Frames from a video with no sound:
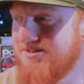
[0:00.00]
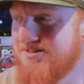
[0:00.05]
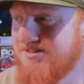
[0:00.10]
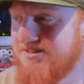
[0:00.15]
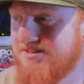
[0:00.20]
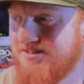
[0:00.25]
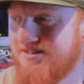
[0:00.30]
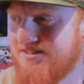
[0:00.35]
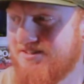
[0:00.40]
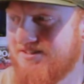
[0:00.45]

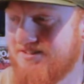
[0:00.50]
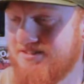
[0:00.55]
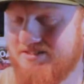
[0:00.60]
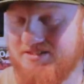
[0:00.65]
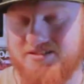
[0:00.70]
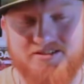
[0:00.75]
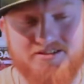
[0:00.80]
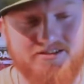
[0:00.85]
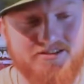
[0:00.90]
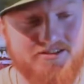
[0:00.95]

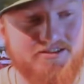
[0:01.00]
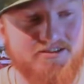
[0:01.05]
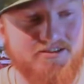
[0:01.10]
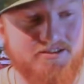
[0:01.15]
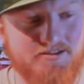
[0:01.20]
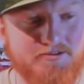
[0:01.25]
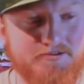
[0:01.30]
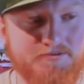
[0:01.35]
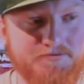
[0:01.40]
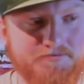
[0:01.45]

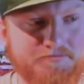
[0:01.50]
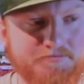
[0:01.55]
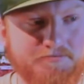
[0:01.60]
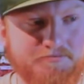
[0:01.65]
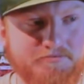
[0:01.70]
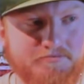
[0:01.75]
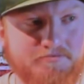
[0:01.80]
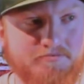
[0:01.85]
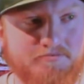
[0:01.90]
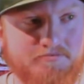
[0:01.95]

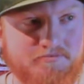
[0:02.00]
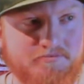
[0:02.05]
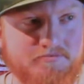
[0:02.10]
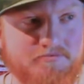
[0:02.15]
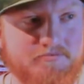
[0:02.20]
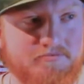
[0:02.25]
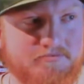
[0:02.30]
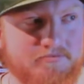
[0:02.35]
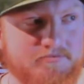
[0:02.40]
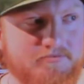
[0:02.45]

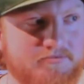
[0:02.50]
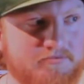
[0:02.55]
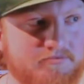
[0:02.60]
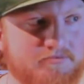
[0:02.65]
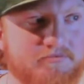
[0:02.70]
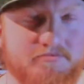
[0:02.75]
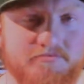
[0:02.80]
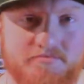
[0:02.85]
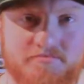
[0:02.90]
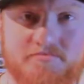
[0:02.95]
No words are spoken by the person on screen.